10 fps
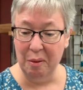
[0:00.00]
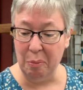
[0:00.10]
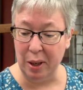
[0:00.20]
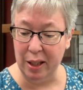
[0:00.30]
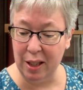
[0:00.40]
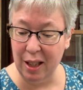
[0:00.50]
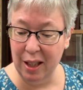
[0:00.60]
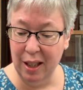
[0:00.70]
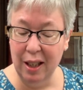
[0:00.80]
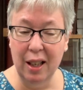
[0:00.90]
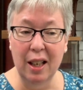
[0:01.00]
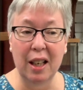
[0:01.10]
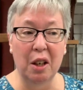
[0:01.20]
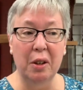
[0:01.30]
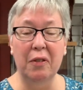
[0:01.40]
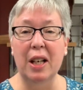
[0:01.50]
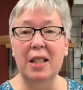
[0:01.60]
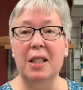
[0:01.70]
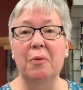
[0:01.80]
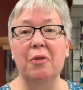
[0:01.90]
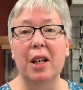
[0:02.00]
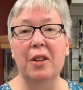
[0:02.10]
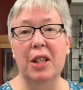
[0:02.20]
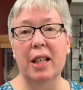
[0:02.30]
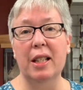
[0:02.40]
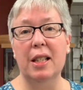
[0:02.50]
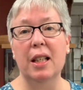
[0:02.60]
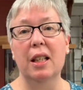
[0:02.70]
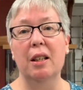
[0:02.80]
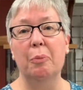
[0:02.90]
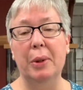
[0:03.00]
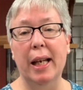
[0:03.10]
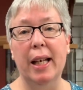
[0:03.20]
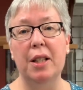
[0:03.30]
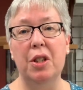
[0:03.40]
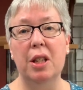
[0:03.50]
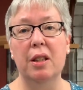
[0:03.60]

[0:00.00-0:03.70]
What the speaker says: But we've got some fun things planned